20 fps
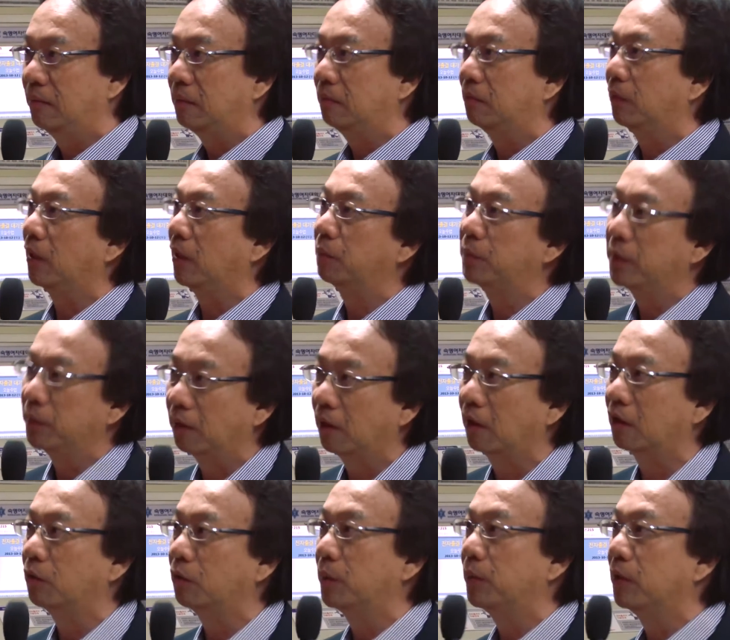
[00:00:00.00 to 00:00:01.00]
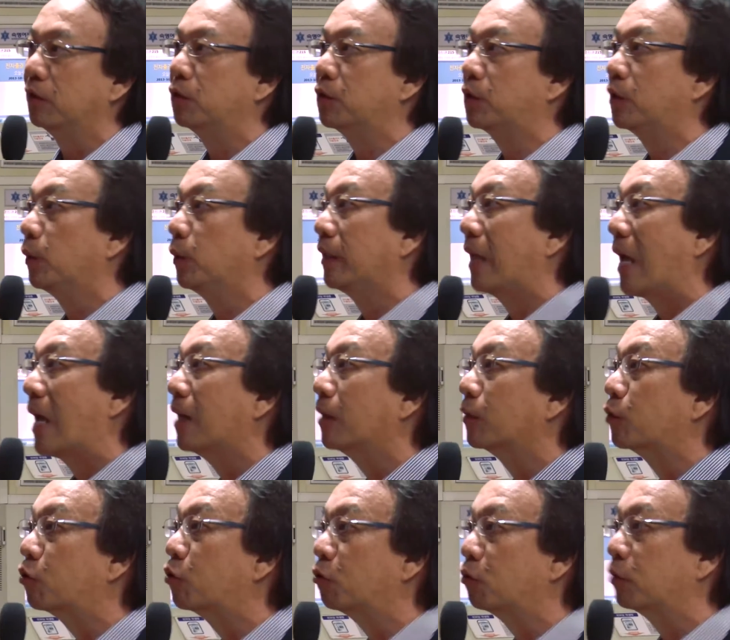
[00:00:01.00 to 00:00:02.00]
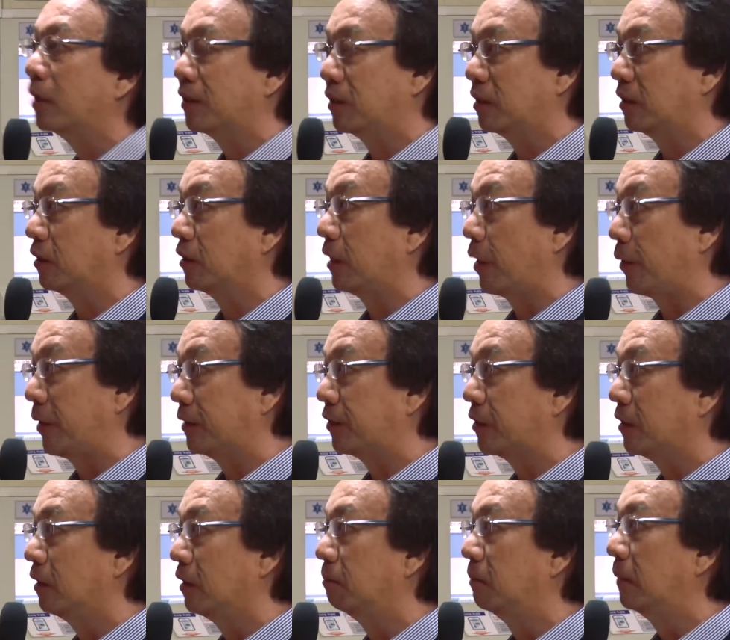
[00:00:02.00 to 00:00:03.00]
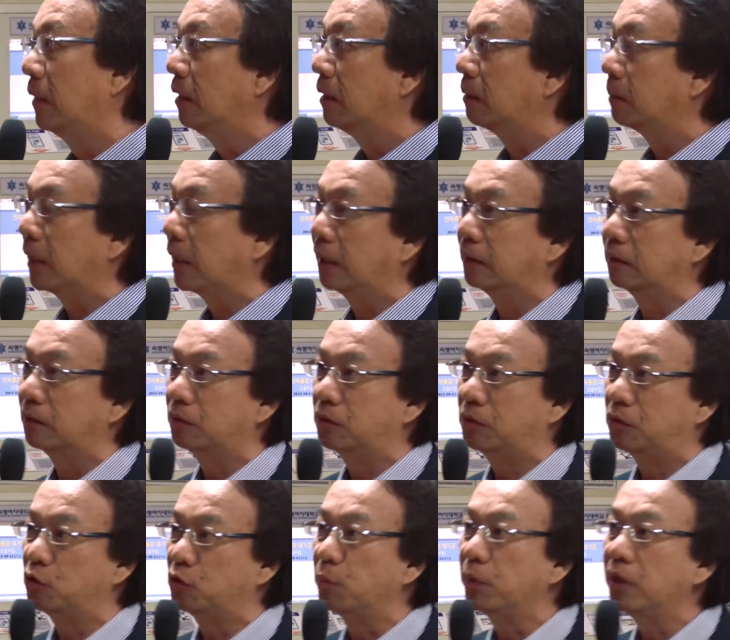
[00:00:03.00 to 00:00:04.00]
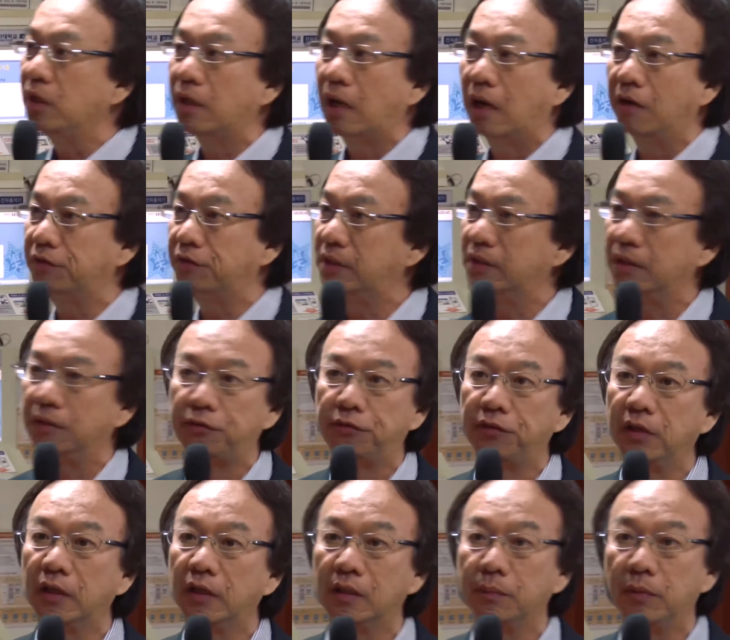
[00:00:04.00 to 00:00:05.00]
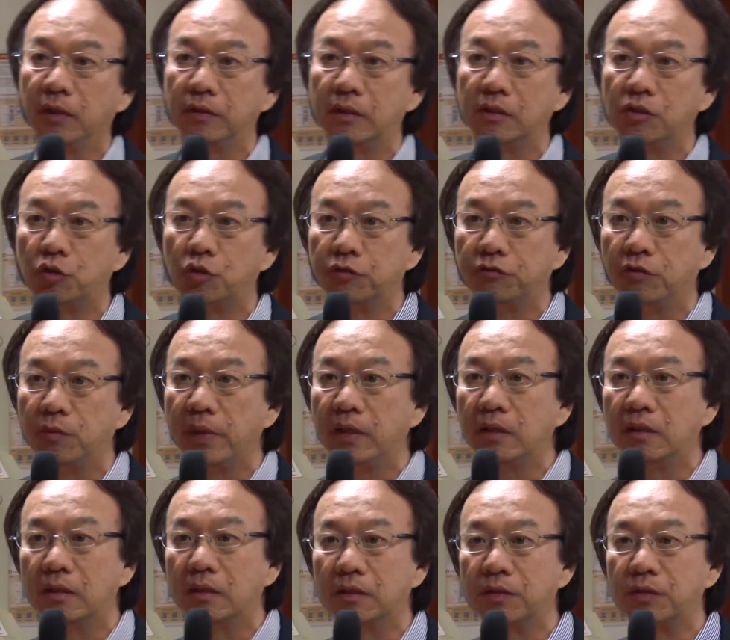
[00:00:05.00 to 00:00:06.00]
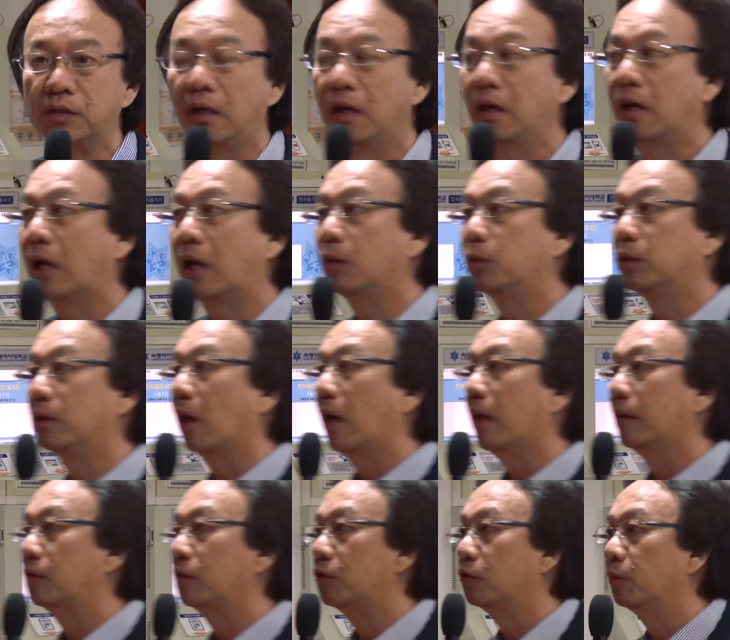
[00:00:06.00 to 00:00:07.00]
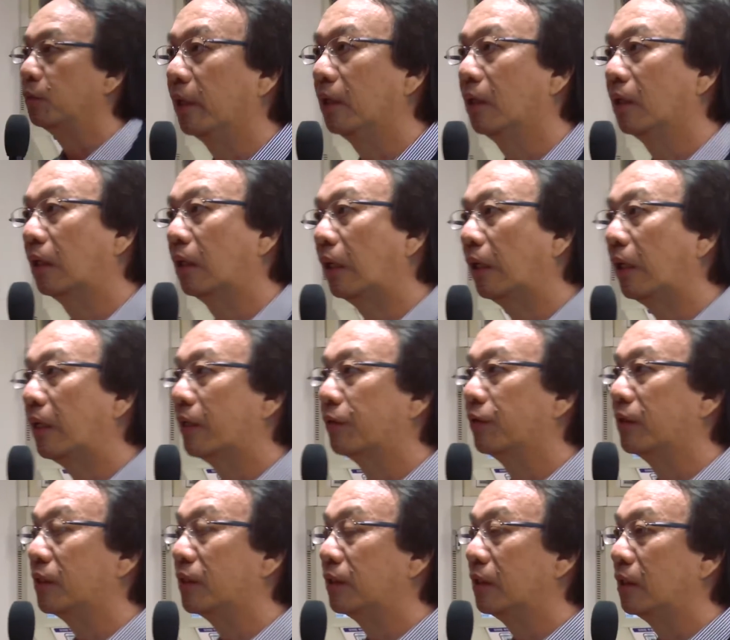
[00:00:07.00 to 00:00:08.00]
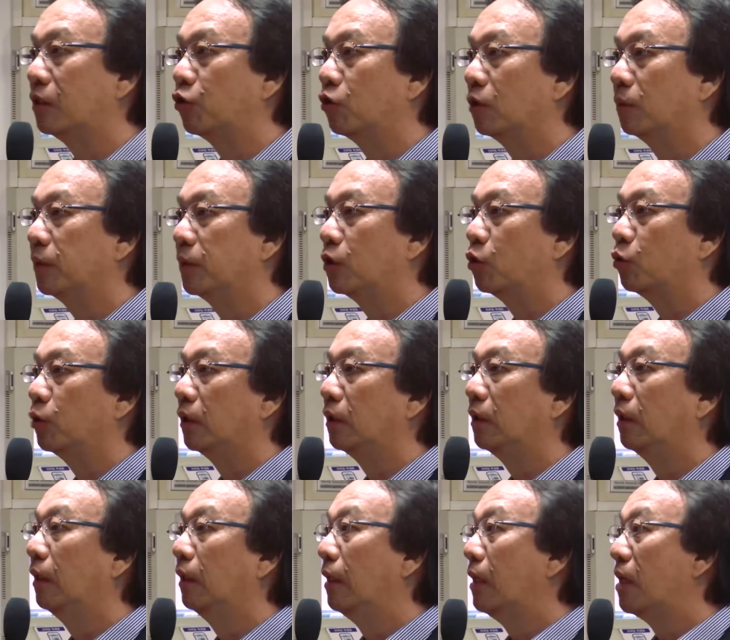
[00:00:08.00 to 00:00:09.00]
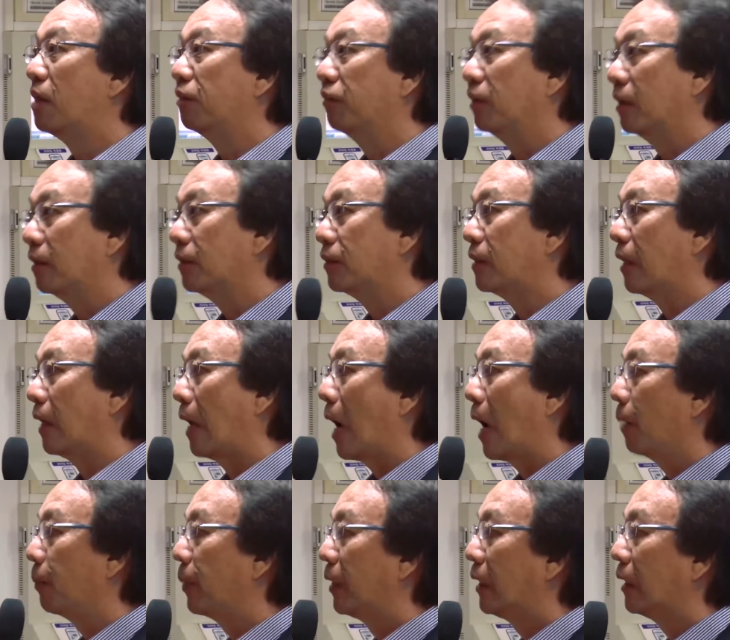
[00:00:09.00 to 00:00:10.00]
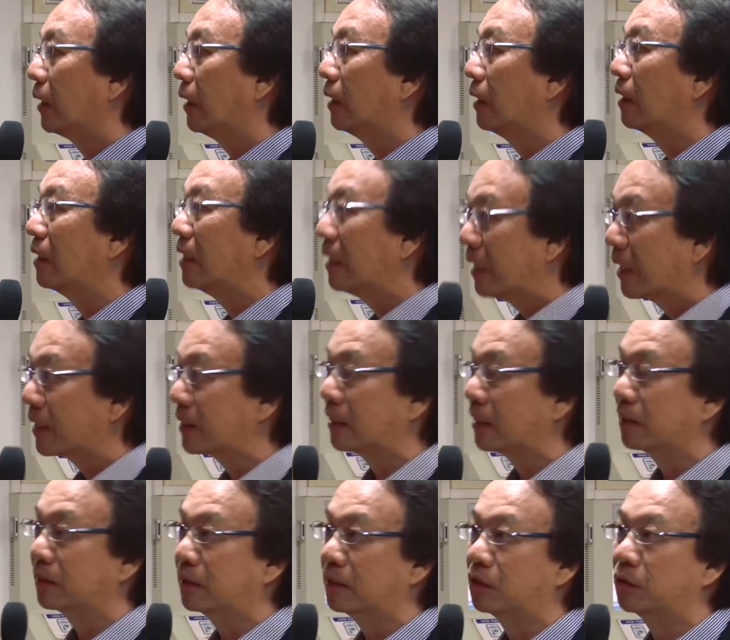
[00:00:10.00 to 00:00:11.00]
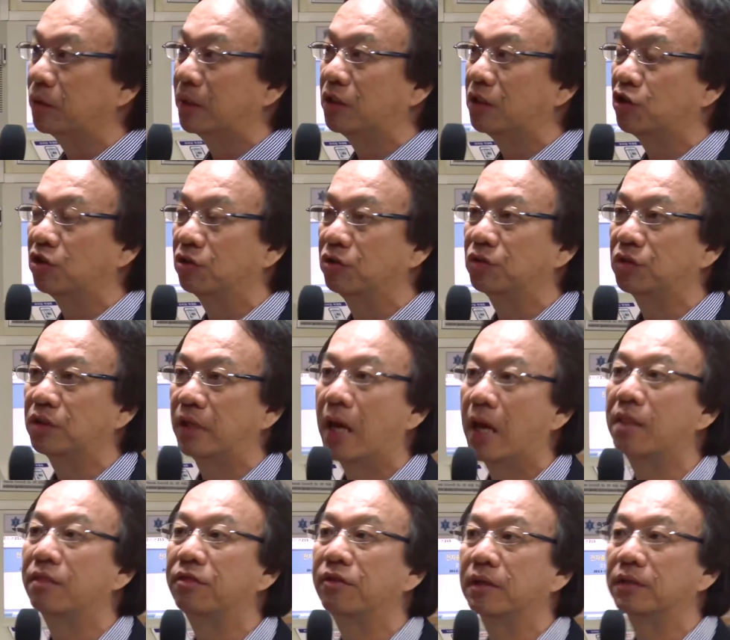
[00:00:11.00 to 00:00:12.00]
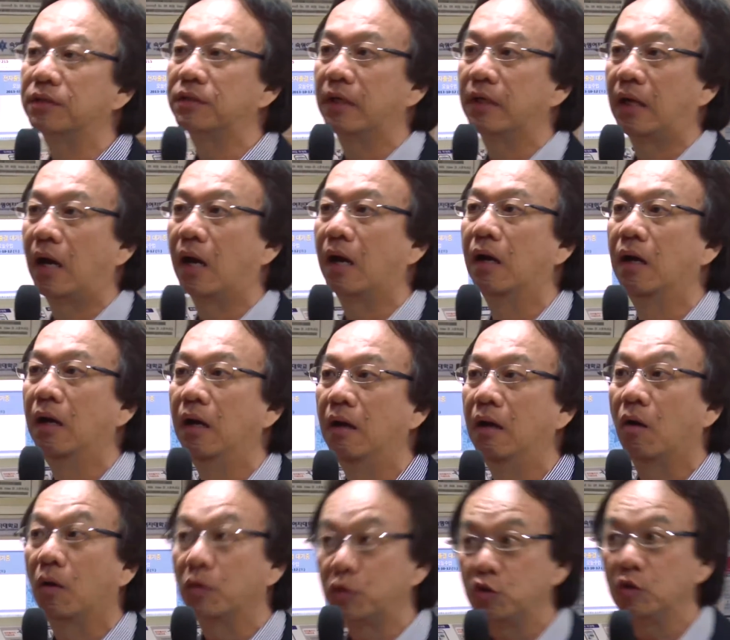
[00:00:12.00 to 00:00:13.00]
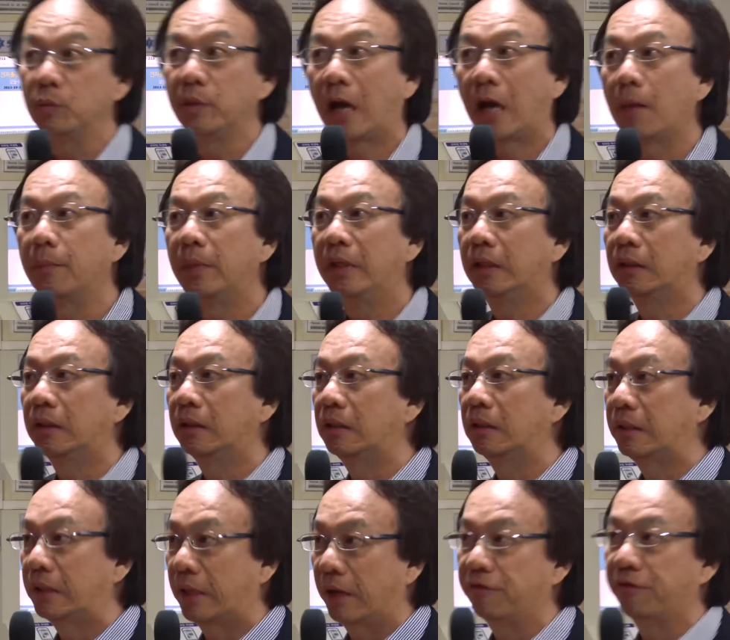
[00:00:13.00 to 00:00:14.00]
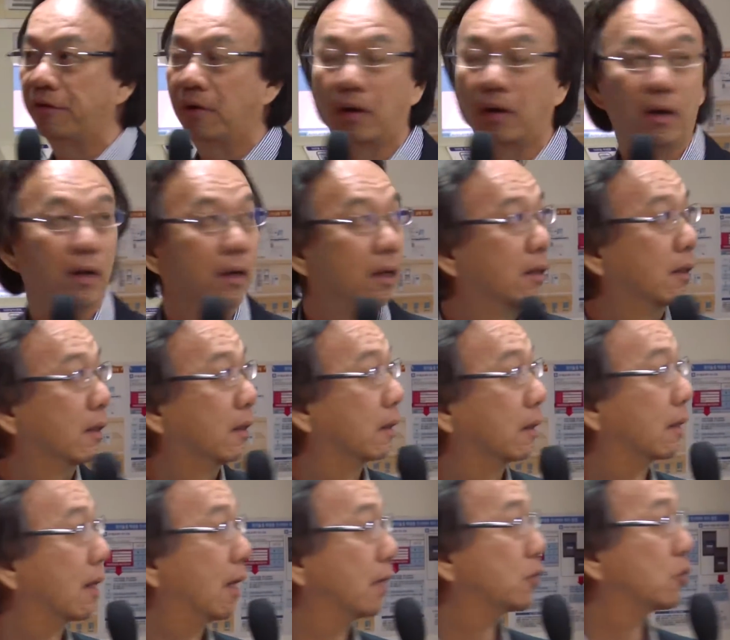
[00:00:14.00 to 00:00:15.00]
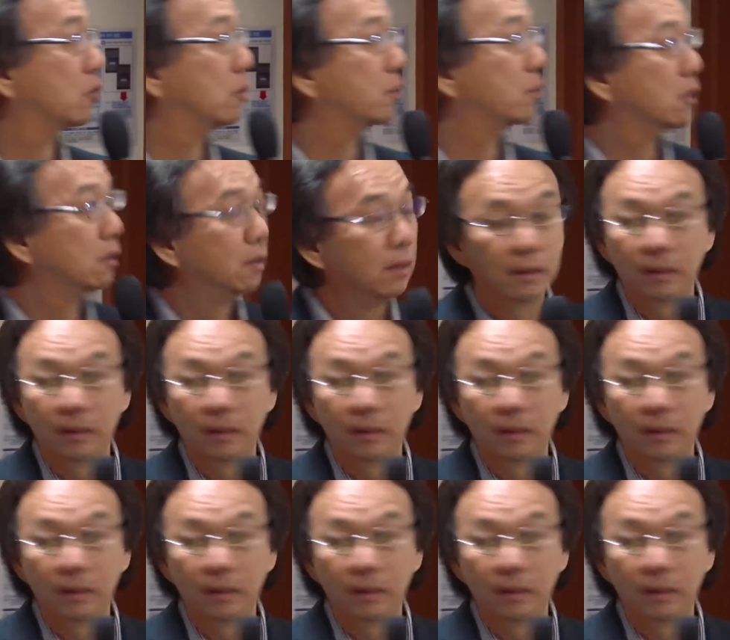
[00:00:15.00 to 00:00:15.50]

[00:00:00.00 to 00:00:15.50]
Well, a lot of people use the word L2 as a generic term, but to me, after thinking about the issue for many years, I would like to a clearer distinction between things that are happening in ESL situations and things that are or should be happening in EFL classrooms.